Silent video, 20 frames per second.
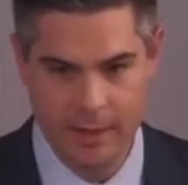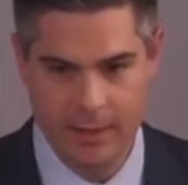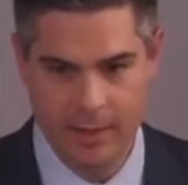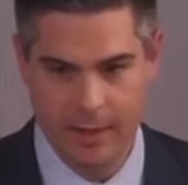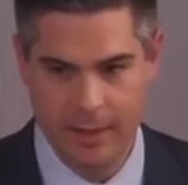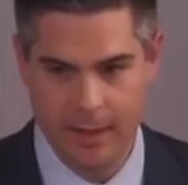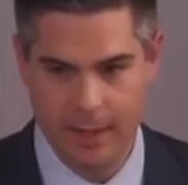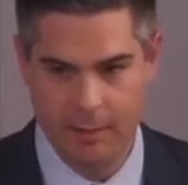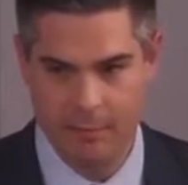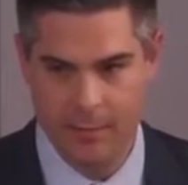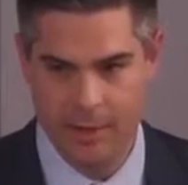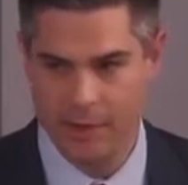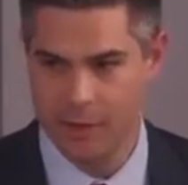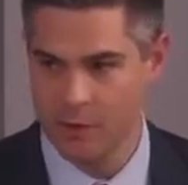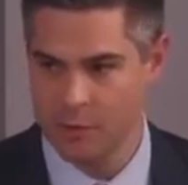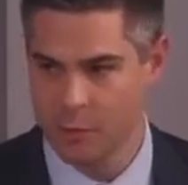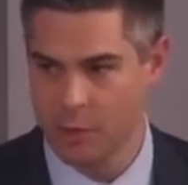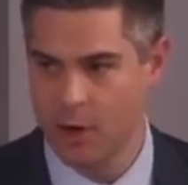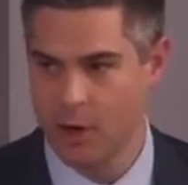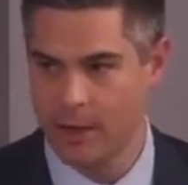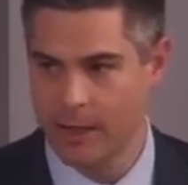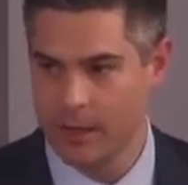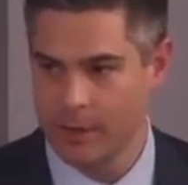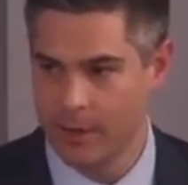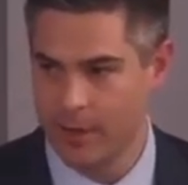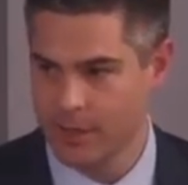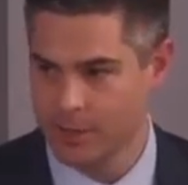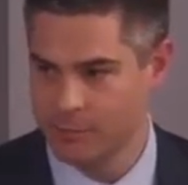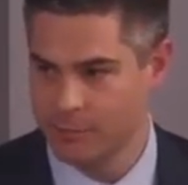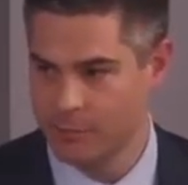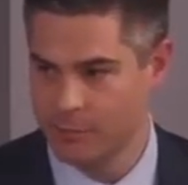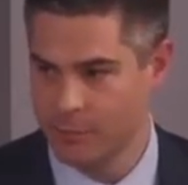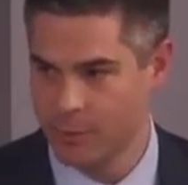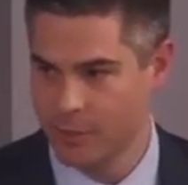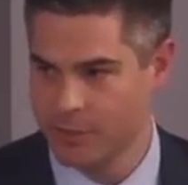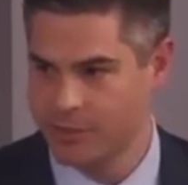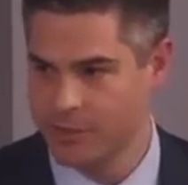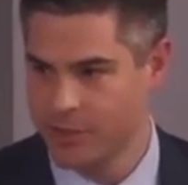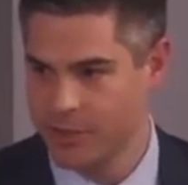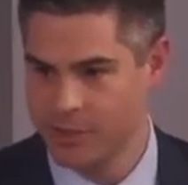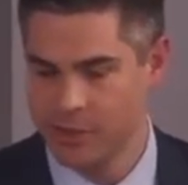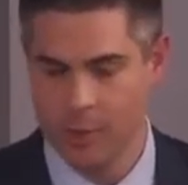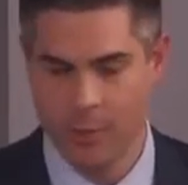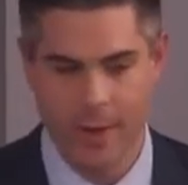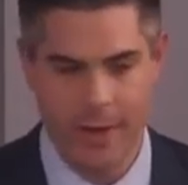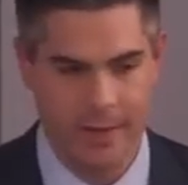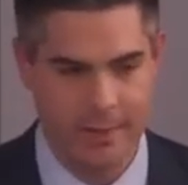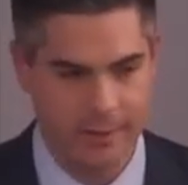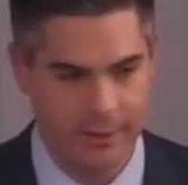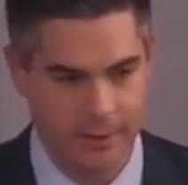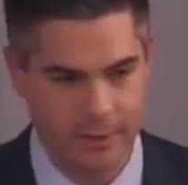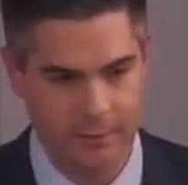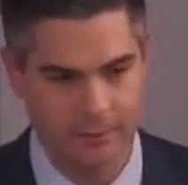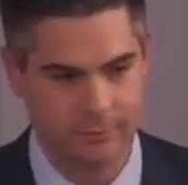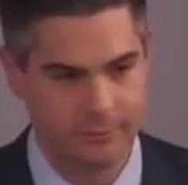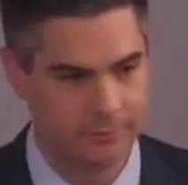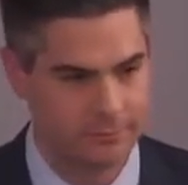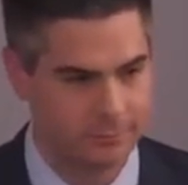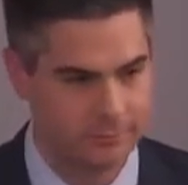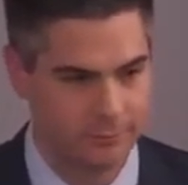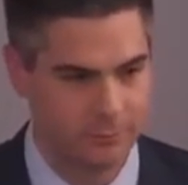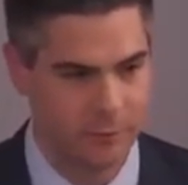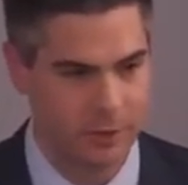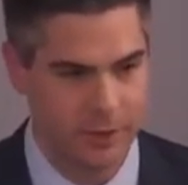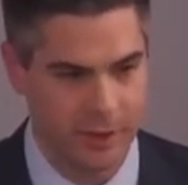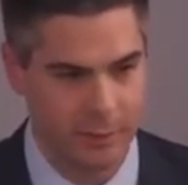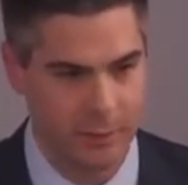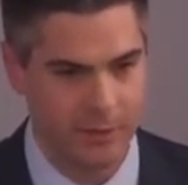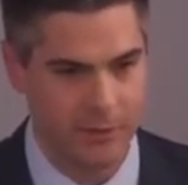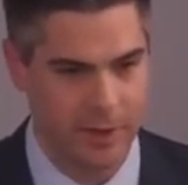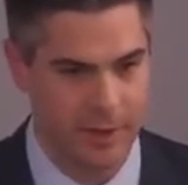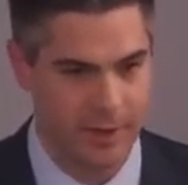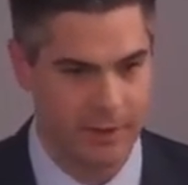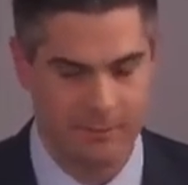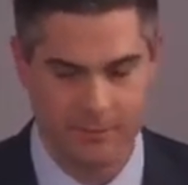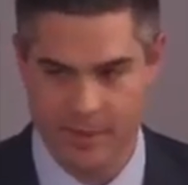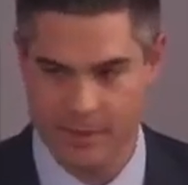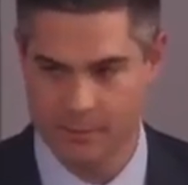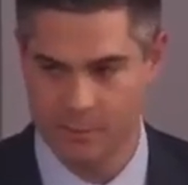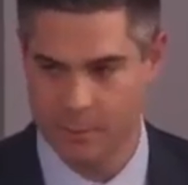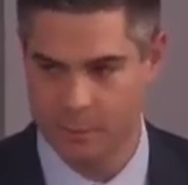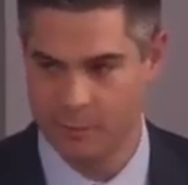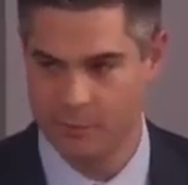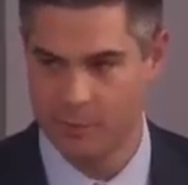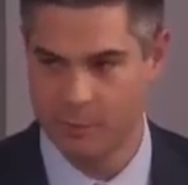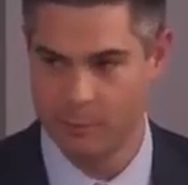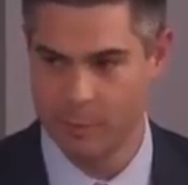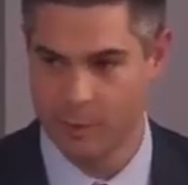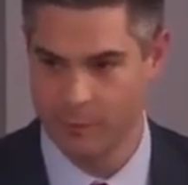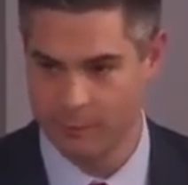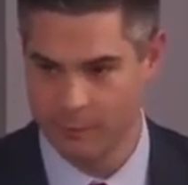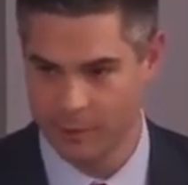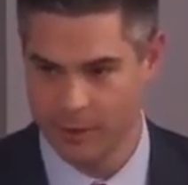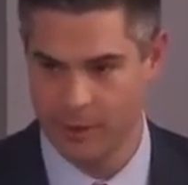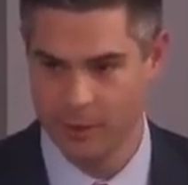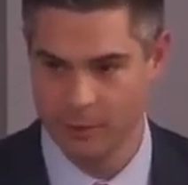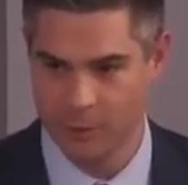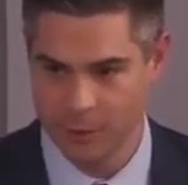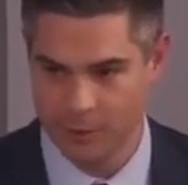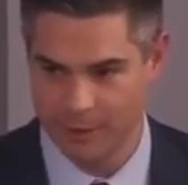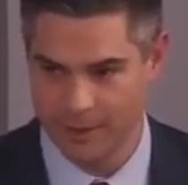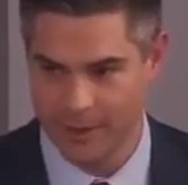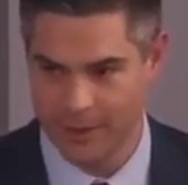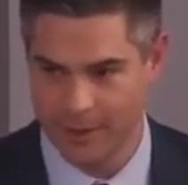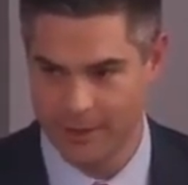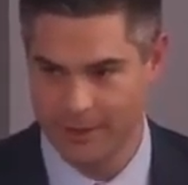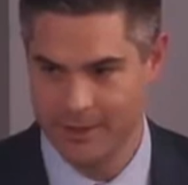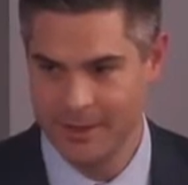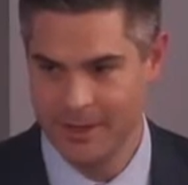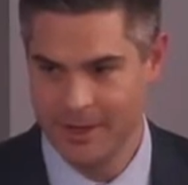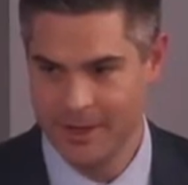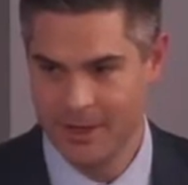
And those were all at cost before, so you had no idea really what that investment portfolio looked like.